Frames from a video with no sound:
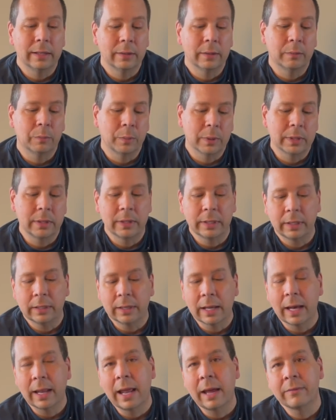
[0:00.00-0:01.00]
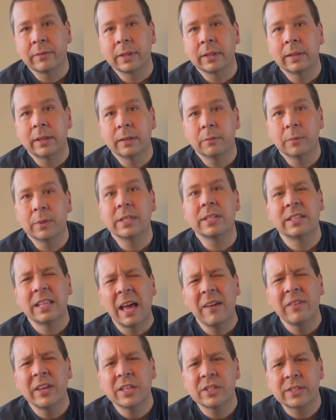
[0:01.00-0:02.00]
with
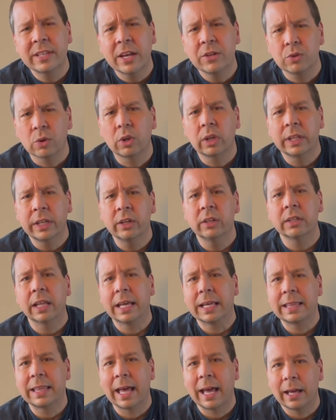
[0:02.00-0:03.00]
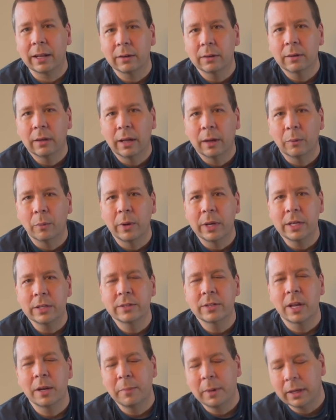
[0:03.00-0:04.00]
having his schedule cleared like that. What
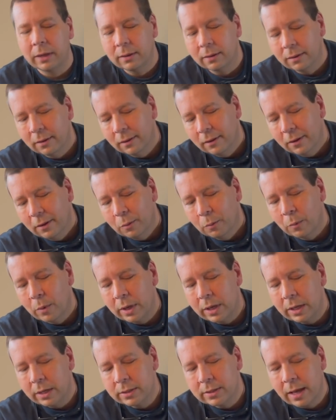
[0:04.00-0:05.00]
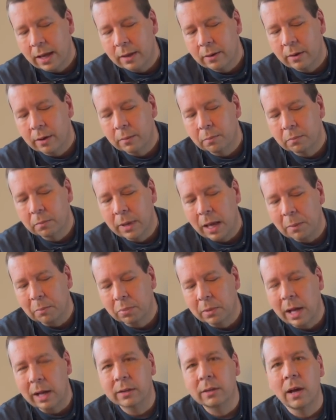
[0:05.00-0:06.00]
he's
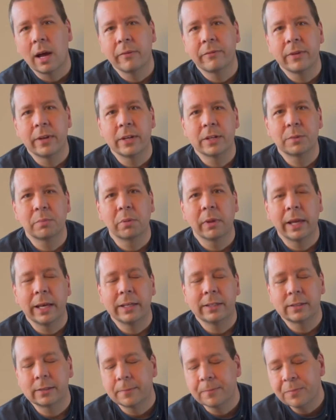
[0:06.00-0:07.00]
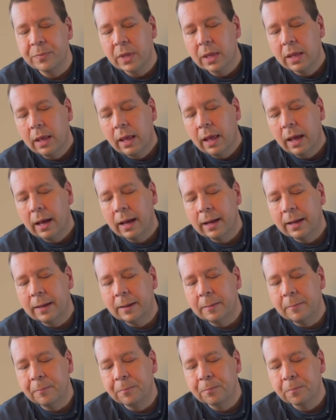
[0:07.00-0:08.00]
got blocked off in his place.
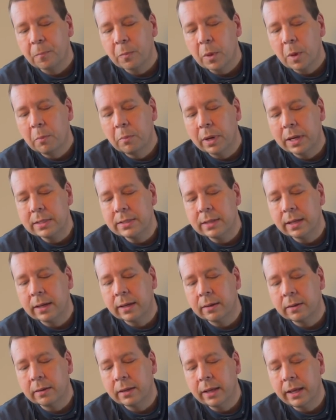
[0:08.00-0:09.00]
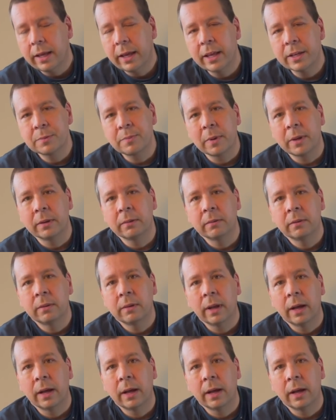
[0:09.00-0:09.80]
But he has been.